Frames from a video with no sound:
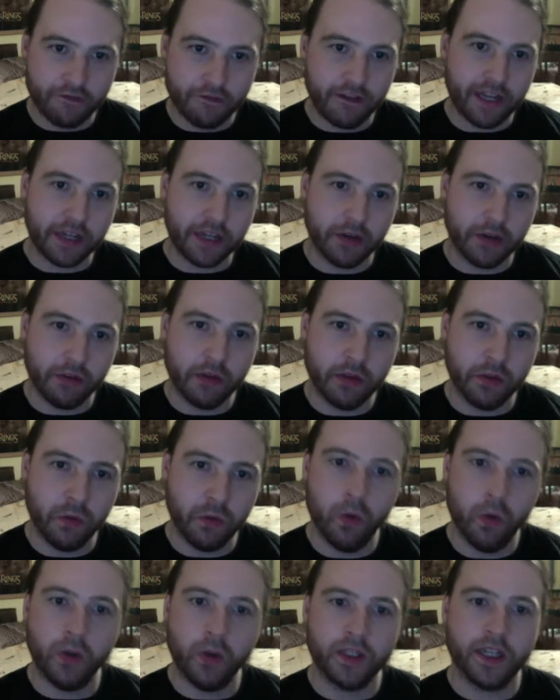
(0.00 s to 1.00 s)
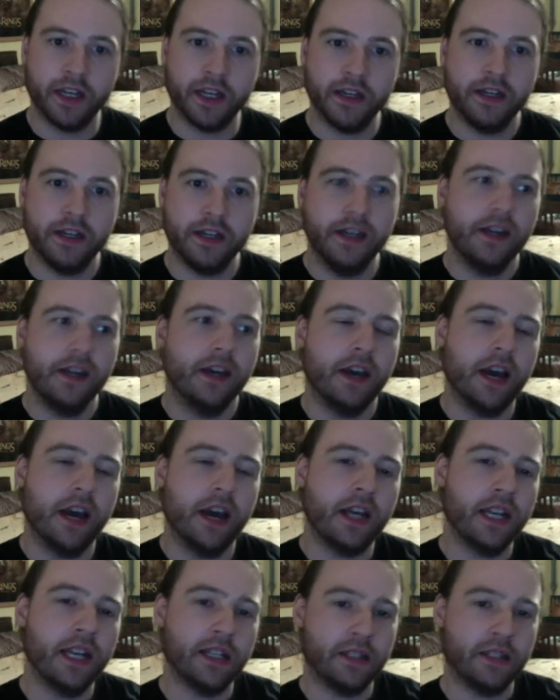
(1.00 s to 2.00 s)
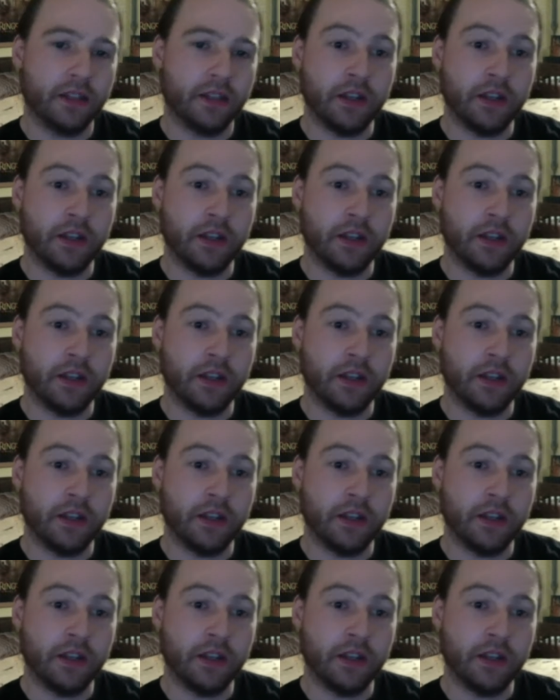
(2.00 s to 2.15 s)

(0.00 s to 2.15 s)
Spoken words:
filling up with water, and it's going to